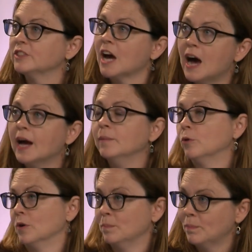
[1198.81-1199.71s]
time
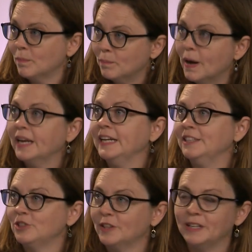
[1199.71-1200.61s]
or money
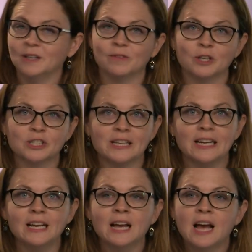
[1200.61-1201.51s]
to the university.